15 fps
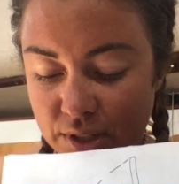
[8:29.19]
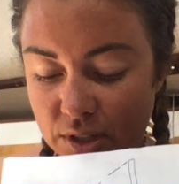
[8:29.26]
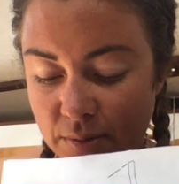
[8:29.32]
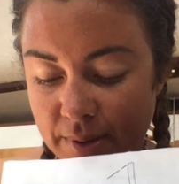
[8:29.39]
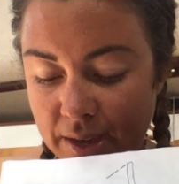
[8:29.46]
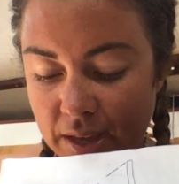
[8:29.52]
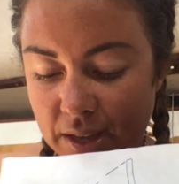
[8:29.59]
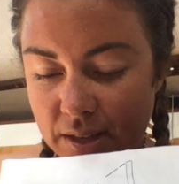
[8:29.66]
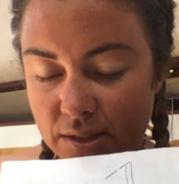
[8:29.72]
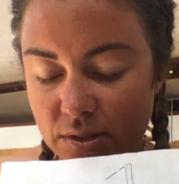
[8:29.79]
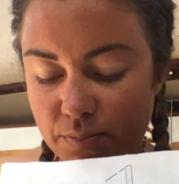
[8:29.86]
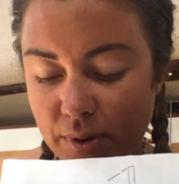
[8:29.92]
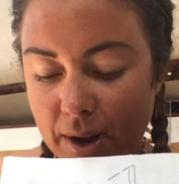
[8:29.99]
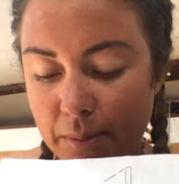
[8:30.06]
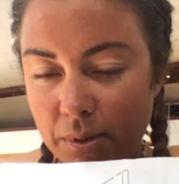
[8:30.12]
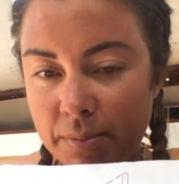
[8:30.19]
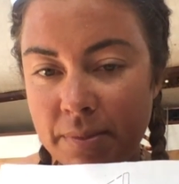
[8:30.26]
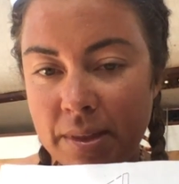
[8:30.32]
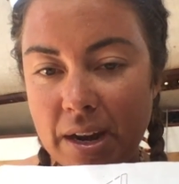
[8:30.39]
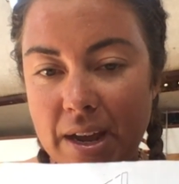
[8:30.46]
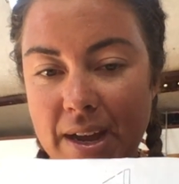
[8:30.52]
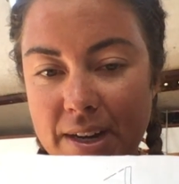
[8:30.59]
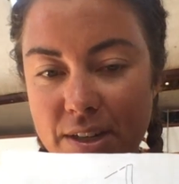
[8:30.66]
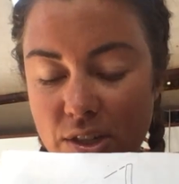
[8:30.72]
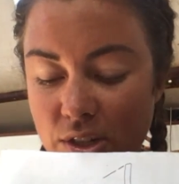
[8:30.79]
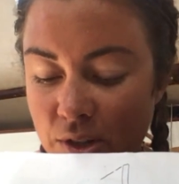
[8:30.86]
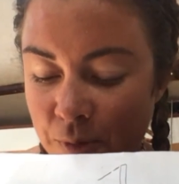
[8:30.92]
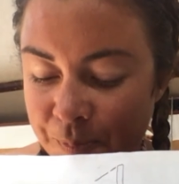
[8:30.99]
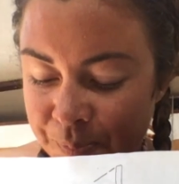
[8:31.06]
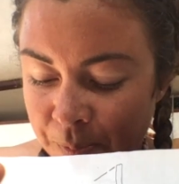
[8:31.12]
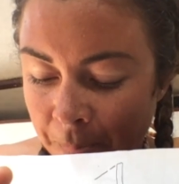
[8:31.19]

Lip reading: So my problem that I had to do,